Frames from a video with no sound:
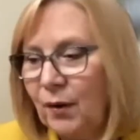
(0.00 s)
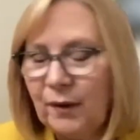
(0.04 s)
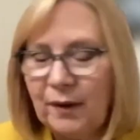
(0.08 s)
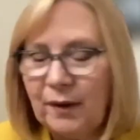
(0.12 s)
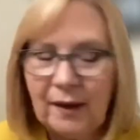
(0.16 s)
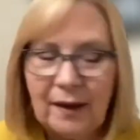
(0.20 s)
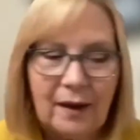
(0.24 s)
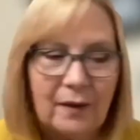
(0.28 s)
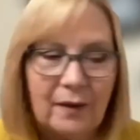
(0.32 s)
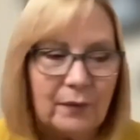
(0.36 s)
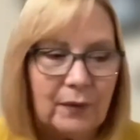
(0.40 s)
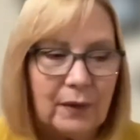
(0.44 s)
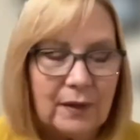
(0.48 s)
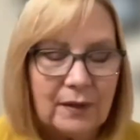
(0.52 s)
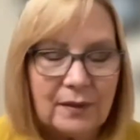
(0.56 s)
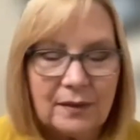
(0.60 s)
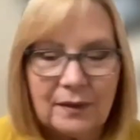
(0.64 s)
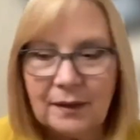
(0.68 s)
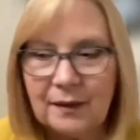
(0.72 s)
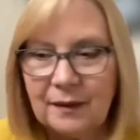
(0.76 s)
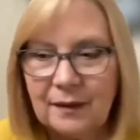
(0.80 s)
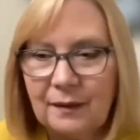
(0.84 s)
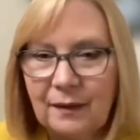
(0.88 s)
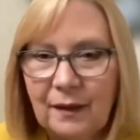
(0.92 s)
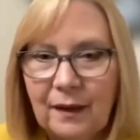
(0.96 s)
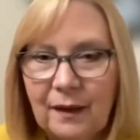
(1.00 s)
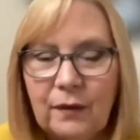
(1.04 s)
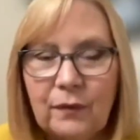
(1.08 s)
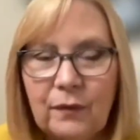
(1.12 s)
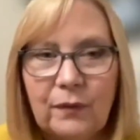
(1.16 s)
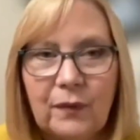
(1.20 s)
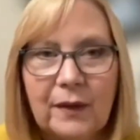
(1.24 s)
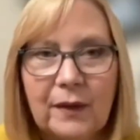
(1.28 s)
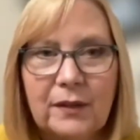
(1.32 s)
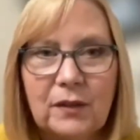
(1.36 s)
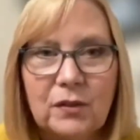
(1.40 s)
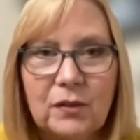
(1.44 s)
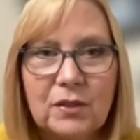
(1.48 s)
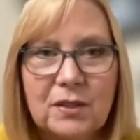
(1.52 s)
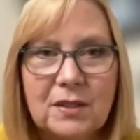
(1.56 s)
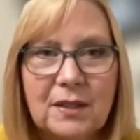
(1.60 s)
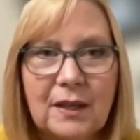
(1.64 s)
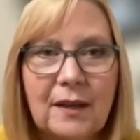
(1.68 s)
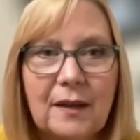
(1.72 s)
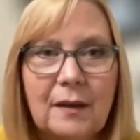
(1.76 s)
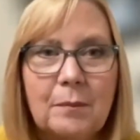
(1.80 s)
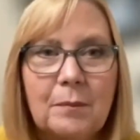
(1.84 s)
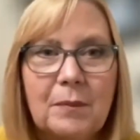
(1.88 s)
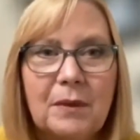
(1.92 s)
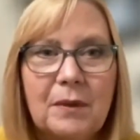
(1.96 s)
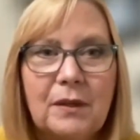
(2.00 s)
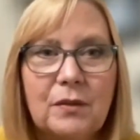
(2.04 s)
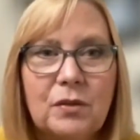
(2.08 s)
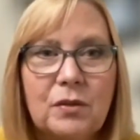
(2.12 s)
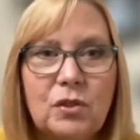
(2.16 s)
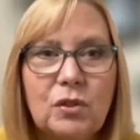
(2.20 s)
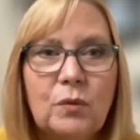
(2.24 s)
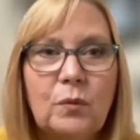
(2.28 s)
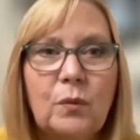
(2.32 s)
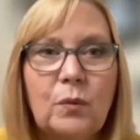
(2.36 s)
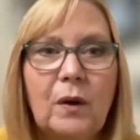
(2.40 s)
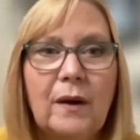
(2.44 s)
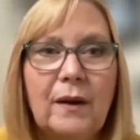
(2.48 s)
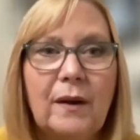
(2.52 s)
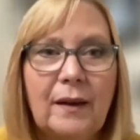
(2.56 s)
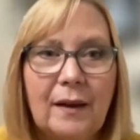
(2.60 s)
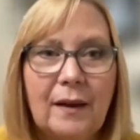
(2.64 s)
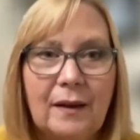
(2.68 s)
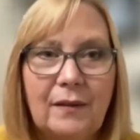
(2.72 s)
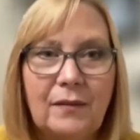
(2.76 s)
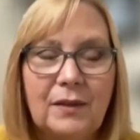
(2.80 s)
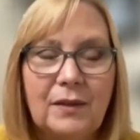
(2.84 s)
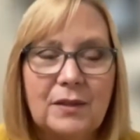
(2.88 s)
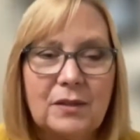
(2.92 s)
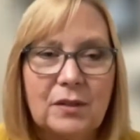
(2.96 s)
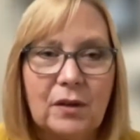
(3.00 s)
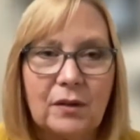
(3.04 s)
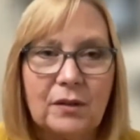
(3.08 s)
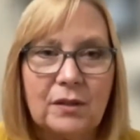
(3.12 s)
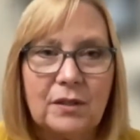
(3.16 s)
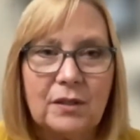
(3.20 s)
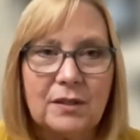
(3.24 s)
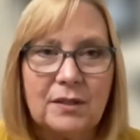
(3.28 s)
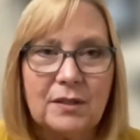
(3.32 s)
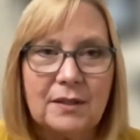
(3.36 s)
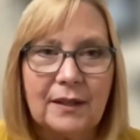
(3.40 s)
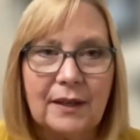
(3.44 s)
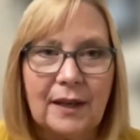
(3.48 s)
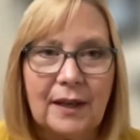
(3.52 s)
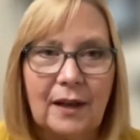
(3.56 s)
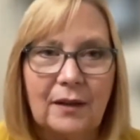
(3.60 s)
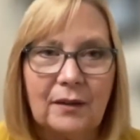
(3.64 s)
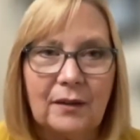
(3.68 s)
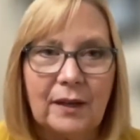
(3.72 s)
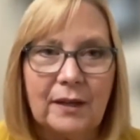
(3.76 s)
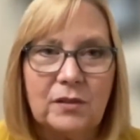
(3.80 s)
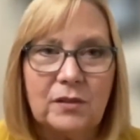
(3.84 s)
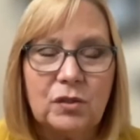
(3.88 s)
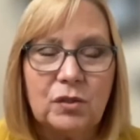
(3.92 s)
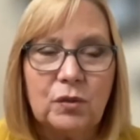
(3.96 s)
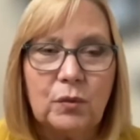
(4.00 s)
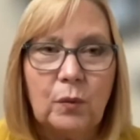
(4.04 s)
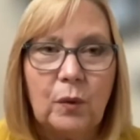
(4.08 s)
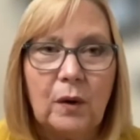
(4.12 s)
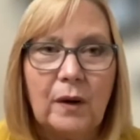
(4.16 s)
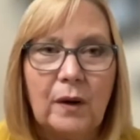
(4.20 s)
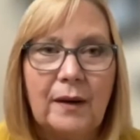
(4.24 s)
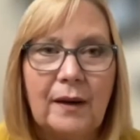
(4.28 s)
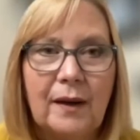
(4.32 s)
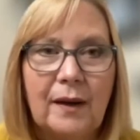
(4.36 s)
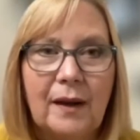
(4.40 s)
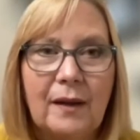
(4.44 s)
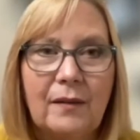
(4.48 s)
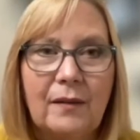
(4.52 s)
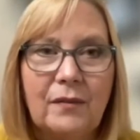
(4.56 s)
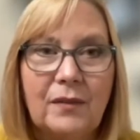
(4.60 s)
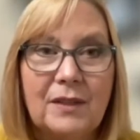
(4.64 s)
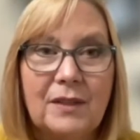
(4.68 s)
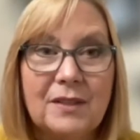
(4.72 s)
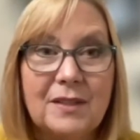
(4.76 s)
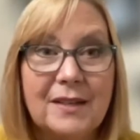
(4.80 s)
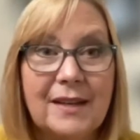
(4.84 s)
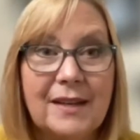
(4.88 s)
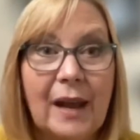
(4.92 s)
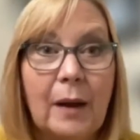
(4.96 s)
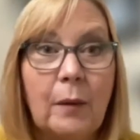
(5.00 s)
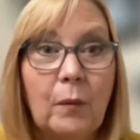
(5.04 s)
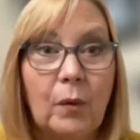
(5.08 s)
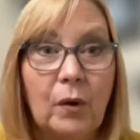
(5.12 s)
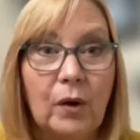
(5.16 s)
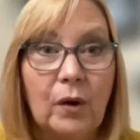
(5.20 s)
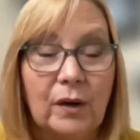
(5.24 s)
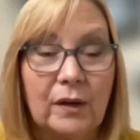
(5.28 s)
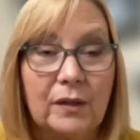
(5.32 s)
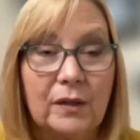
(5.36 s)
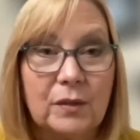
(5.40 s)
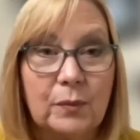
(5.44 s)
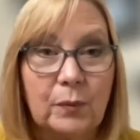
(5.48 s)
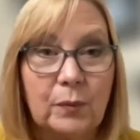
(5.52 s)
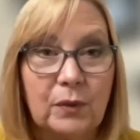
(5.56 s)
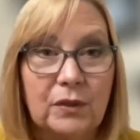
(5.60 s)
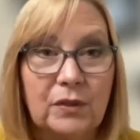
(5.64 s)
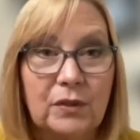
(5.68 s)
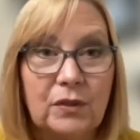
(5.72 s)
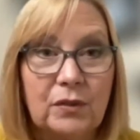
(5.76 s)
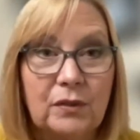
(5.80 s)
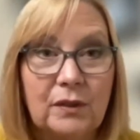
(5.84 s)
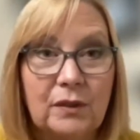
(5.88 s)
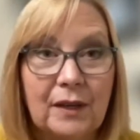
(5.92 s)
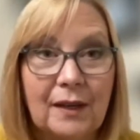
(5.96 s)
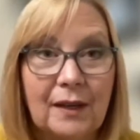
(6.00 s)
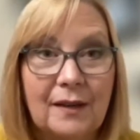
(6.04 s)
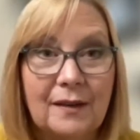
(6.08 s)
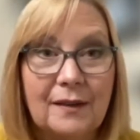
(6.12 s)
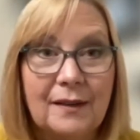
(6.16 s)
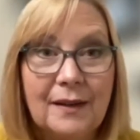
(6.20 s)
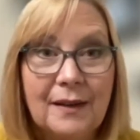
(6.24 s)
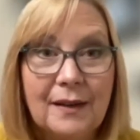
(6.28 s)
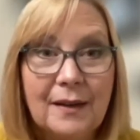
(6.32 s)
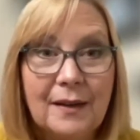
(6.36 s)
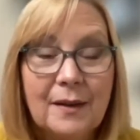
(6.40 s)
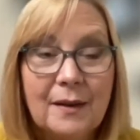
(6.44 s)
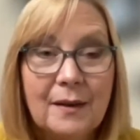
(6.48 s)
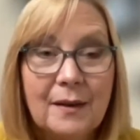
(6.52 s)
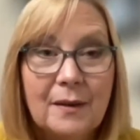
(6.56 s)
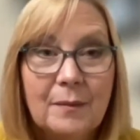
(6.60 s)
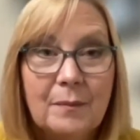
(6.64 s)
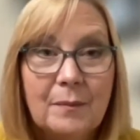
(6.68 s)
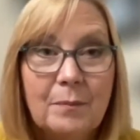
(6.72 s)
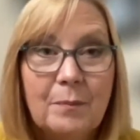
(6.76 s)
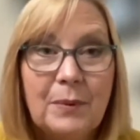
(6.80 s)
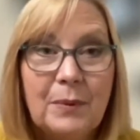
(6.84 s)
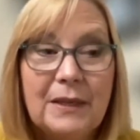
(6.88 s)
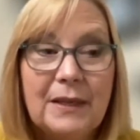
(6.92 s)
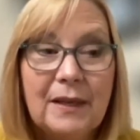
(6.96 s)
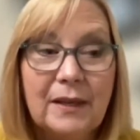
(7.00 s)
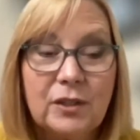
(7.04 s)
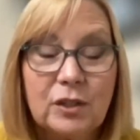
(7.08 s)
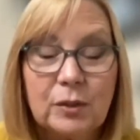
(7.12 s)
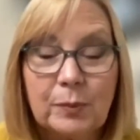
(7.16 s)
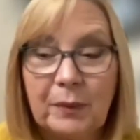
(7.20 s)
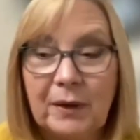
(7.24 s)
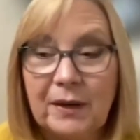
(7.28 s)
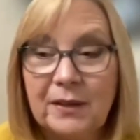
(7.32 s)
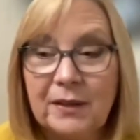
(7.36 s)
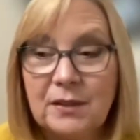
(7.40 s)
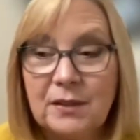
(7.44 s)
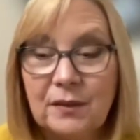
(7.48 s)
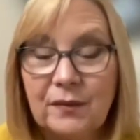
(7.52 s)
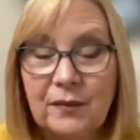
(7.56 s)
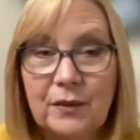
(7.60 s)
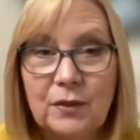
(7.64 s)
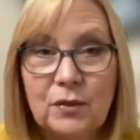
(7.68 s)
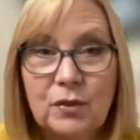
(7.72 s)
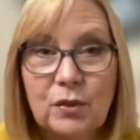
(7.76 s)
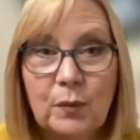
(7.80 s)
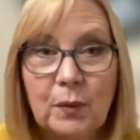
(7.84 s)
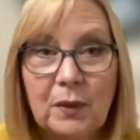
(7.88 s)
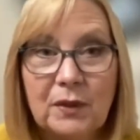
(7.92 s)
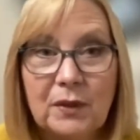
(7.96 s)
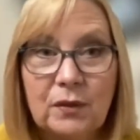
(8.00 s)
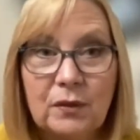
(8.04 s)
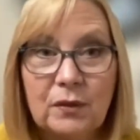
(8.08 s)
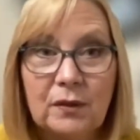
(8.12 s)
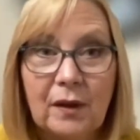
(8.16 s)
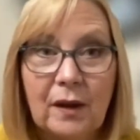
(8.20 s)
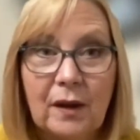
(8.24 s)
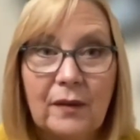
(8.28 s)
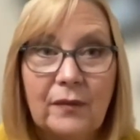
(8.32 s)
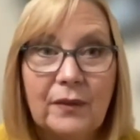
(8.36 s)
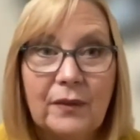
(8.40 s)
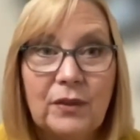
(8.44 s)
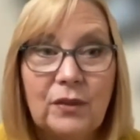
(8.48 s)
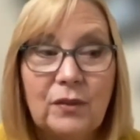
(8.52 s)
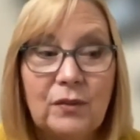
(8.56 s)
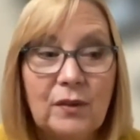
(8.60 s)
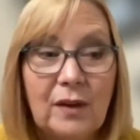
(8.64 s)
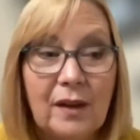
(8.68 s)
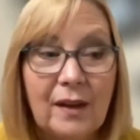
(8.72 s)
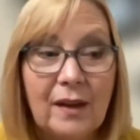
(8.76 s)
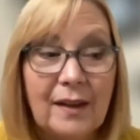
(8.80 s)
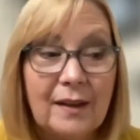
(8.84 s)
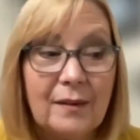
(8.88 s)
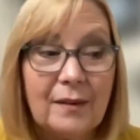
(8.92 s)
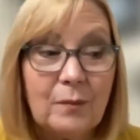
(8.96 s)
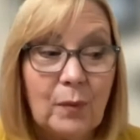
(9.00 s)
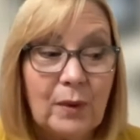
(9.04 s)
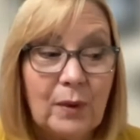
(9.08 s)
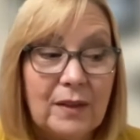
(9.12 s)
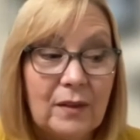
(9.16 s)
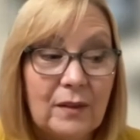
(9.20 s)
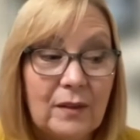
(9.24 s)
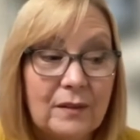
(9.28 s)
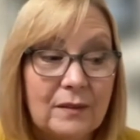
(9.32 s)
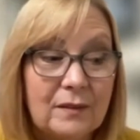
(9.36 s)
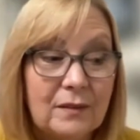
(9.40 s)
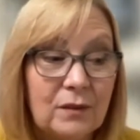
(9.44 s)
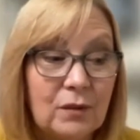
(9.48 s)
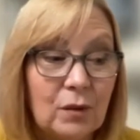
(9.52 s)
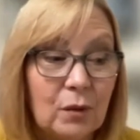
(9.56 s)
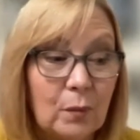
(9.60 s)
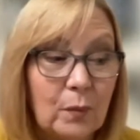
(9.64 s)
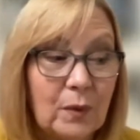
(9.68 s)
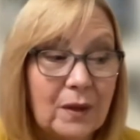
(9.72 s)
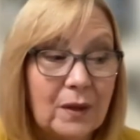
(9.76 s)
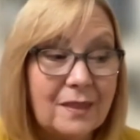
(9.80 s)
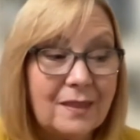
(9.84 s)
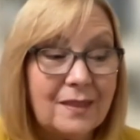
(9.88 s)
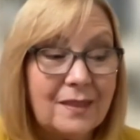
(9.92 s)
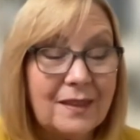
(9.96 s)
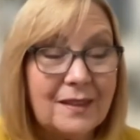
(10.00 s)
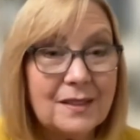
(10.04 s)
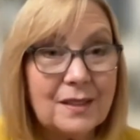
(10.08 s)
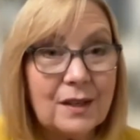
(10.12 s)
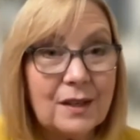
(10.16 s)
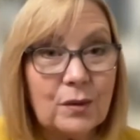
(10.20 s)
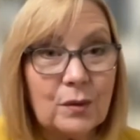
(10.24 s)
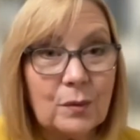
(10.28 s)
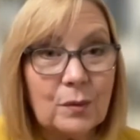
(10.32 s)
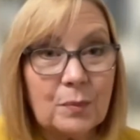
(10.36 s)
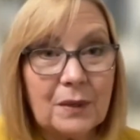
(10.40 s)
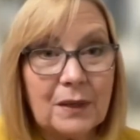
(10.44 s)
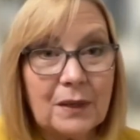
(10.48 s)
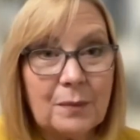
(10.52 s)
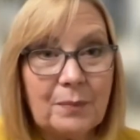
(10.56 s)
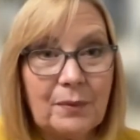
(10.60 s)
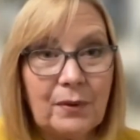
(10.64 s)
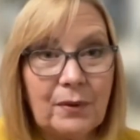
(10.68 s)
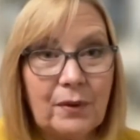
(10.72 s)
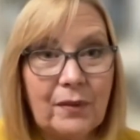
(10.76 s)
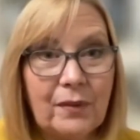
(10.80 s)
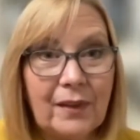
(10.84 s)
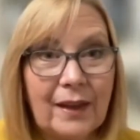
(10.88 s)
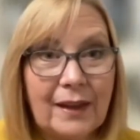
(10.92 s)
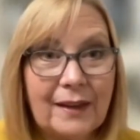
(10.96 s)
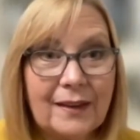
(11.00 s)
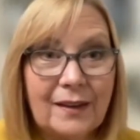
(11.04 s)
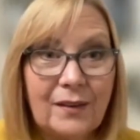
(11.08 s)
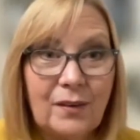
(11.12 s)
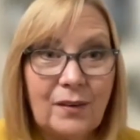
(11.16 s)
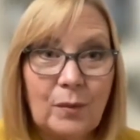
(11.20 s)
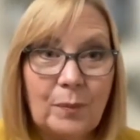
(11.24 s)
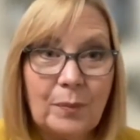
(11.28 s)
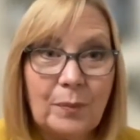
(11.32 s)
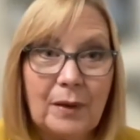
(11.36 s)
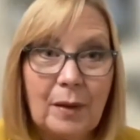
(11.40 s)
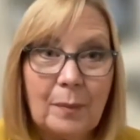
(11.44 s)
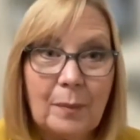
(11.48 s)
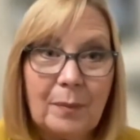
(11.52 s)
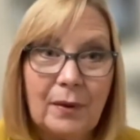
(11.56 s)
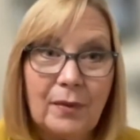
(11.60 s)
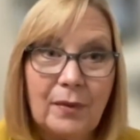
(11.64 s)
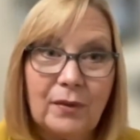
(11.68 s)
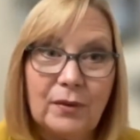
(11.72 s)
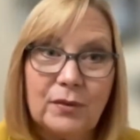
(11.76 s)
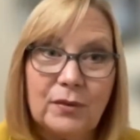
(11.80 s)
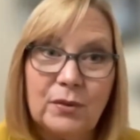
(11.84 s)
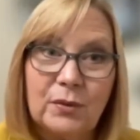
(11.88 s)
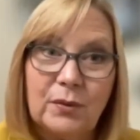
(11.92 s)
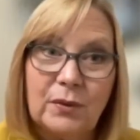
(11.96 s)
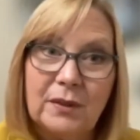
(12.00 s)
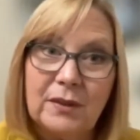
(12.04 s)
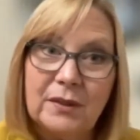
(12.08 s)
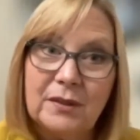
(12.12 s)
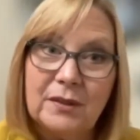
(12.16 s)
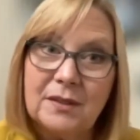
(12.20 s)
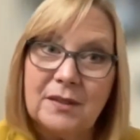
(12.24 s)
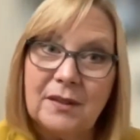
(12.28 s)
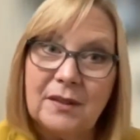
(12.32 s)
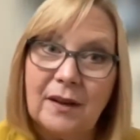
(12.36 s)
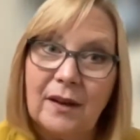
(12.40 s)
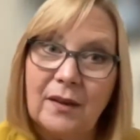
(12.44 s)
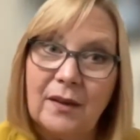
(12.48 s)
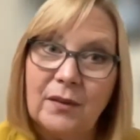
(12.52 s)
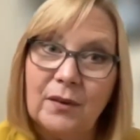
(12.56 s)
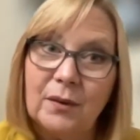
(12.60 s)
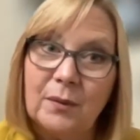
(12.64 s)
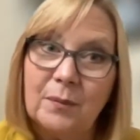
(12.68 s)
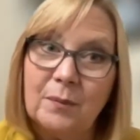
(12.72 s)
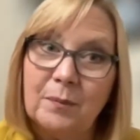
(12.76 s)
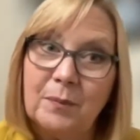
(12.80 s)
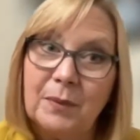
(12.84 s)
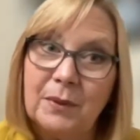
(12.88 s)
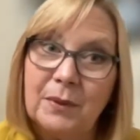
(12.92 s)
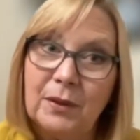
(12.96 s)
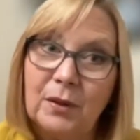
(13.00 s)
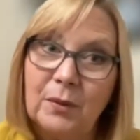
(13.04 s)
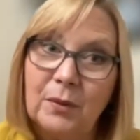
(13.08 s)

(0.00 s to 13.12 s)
everything in life, like you're saying, because you want to have these artistic outlets, you want to have these networks where you can be expressive and do what you love, and when you're with these other people, that can open up other doors to other bigger